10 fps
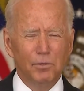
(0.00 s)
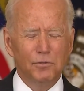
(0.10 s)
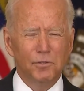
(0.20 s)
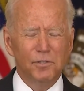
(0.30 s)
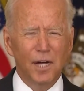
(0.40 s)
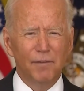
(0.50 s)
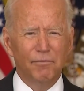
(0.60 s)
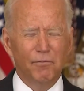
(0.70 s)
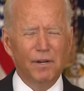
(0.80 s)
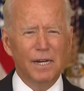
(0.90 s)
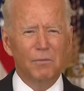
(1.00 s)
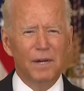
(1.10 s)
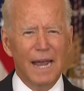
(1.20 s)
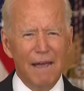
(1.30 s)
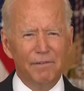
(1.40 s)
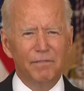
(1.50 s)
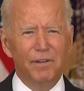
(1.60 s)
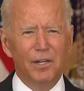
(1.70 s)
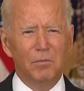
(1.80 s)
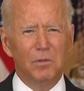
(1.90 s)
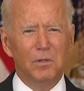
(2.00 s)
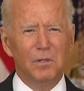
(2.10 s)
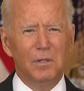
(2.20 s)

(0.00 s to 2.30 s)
booster shot free, and we have it available.